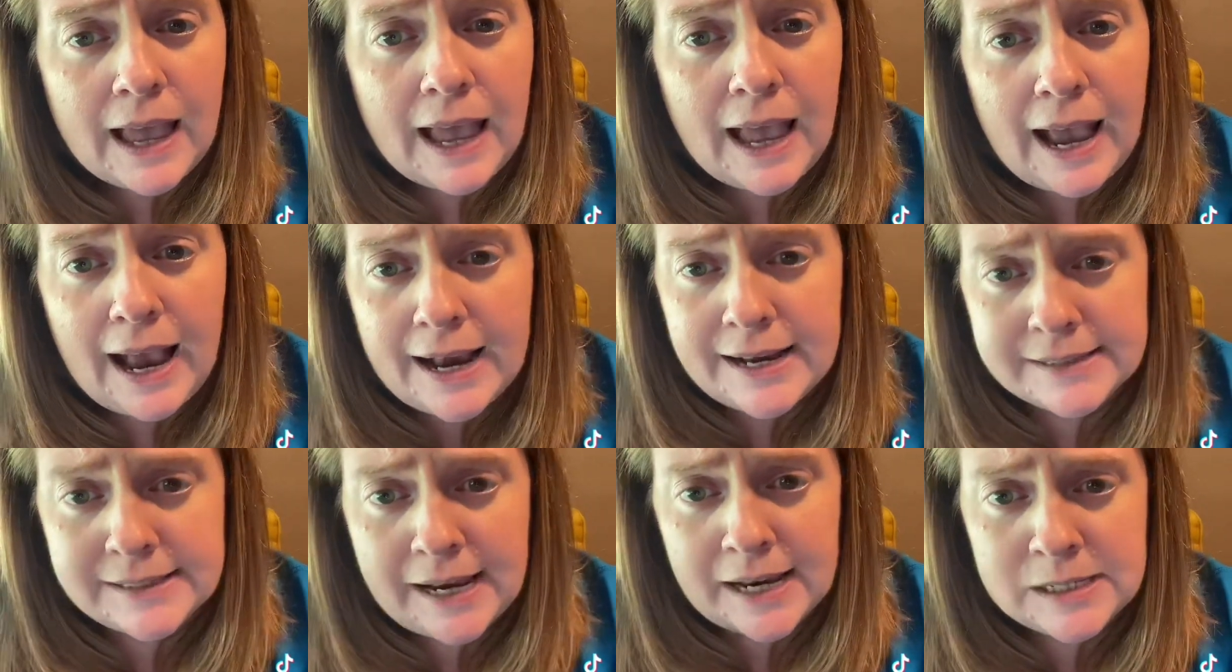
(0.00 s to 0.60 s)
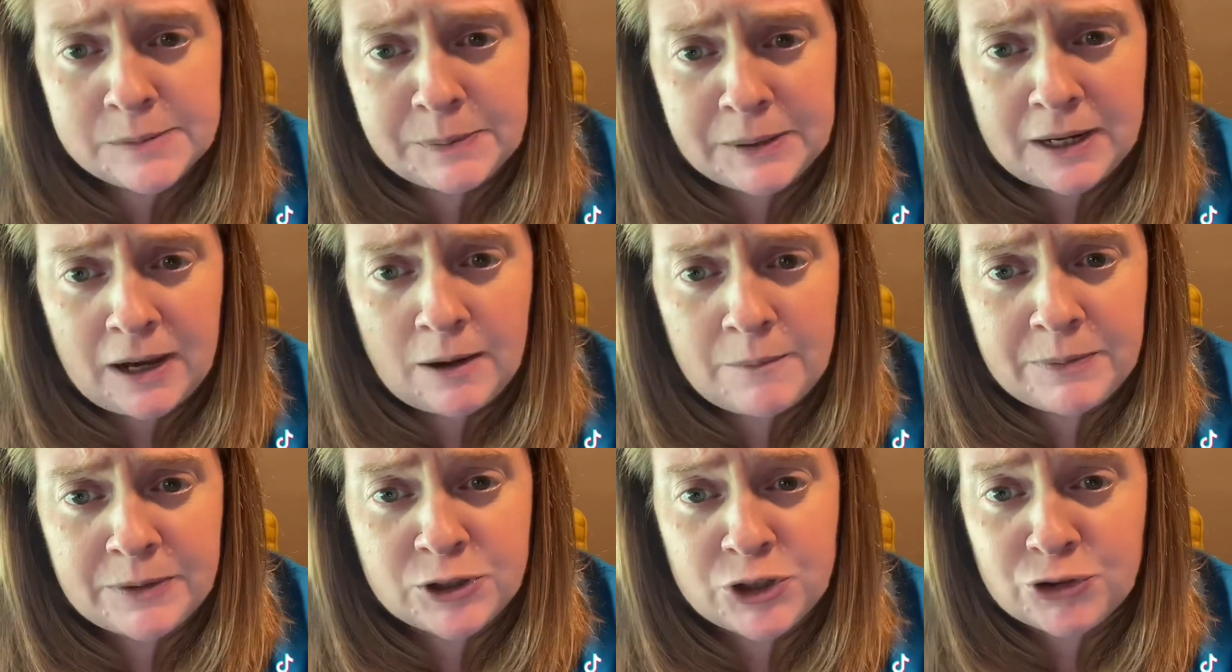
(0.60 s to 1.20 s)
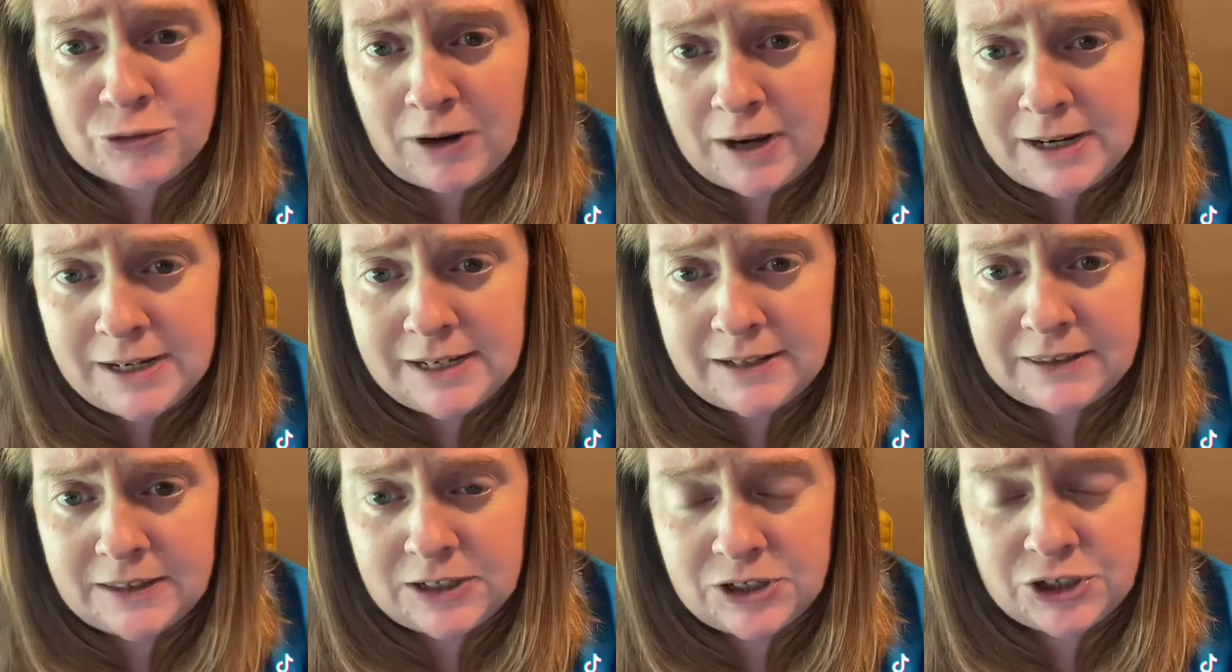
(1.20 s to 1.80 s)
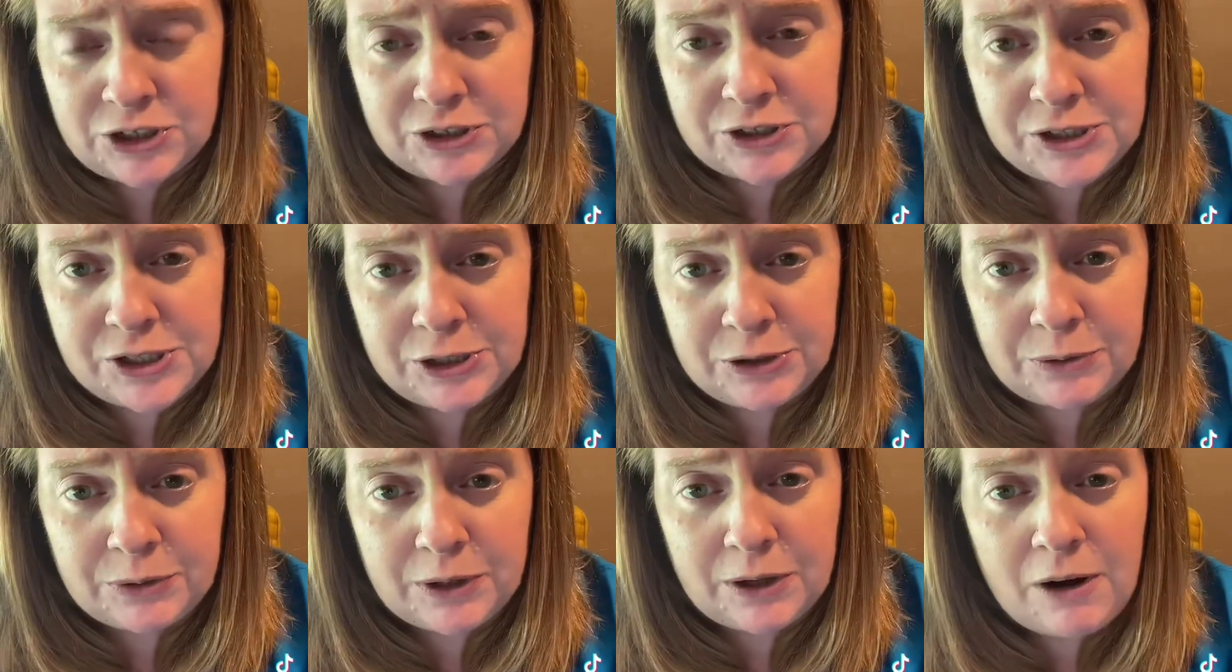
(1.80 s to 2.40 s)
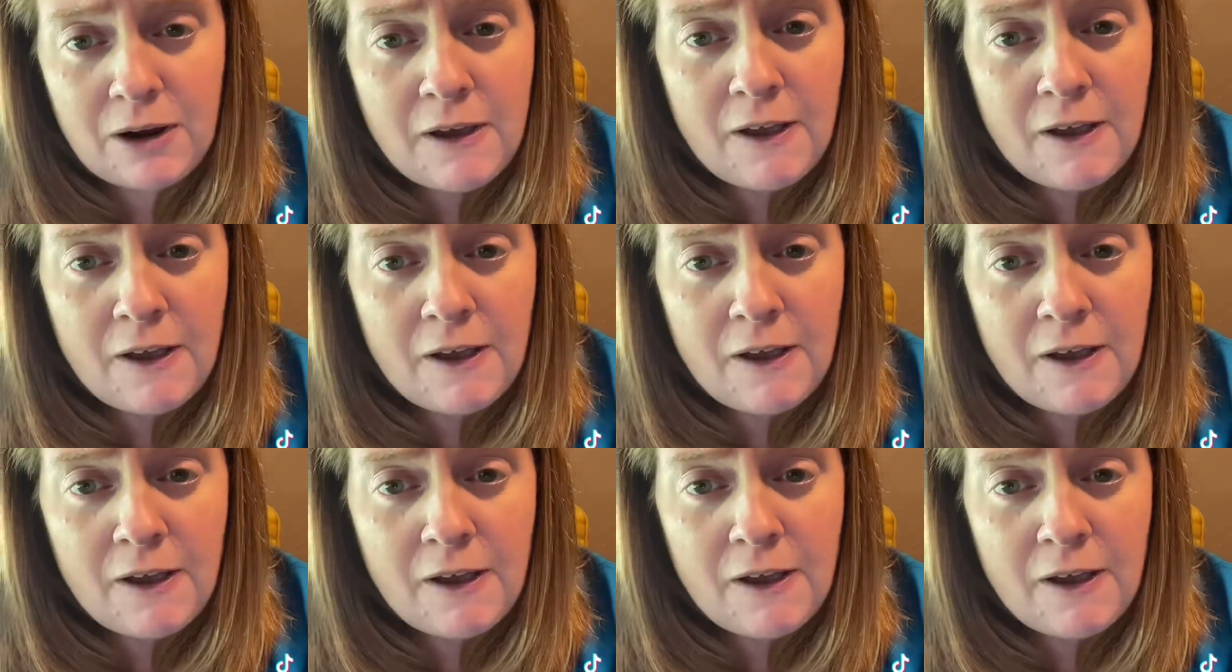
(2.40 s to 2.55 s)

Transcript: As has become the trend in this year's tour,